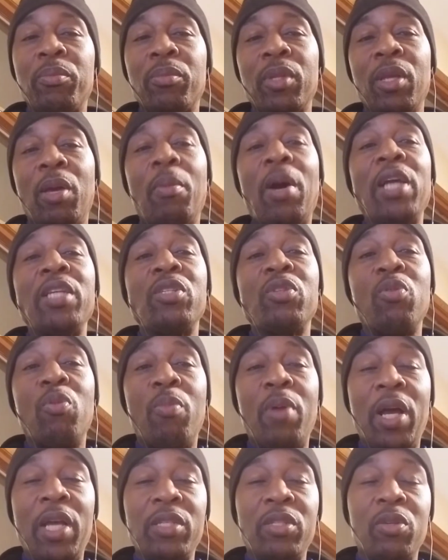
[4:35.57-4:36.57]
high school
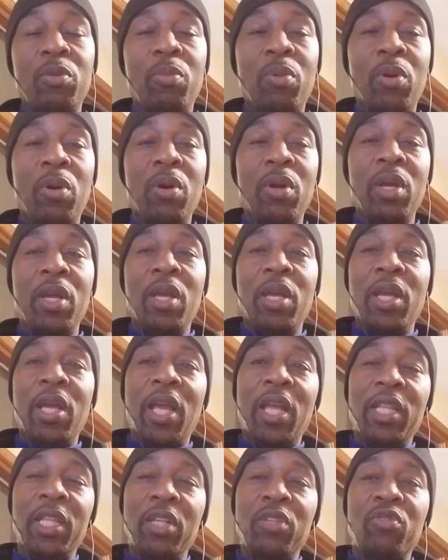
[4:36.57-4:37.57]
basketball.
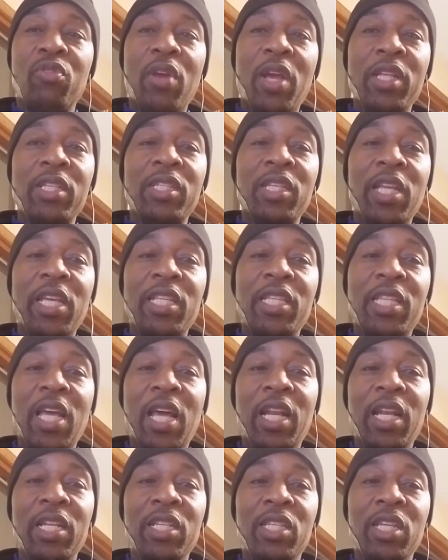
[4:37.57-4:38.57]
And then translate
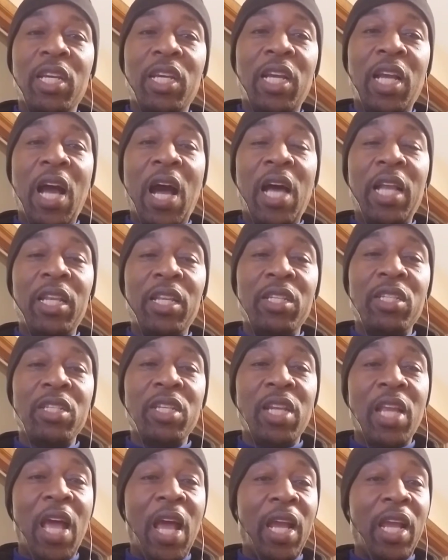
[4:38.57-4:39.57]
that into college
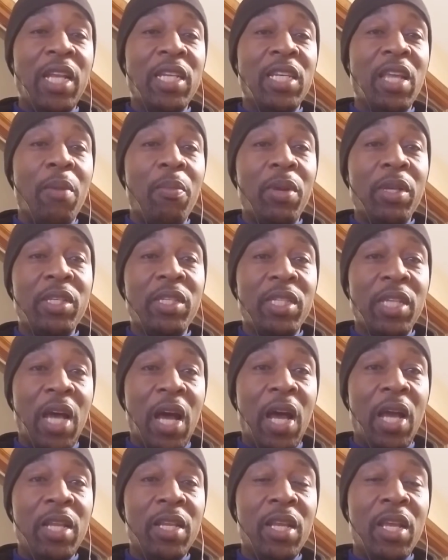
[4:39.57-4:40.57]
and the academic
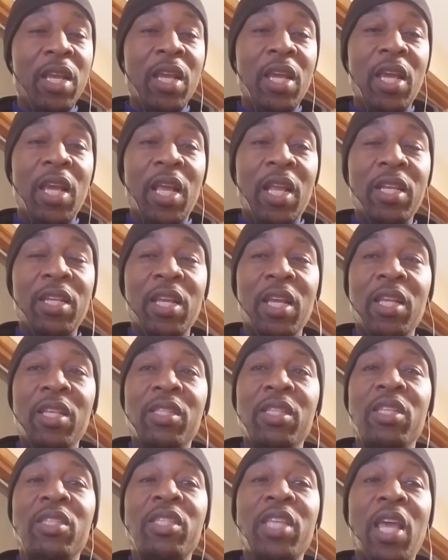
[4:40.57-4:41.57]
side and
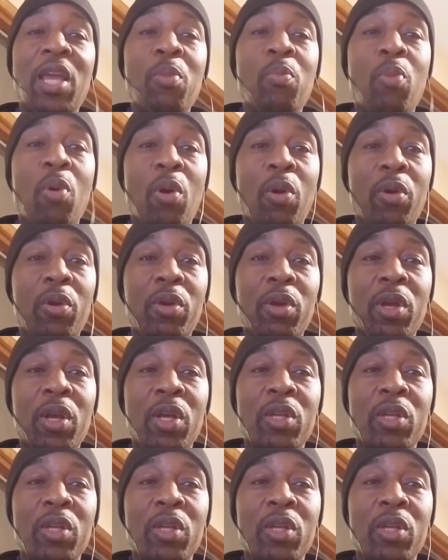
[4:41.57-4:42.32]
the same work.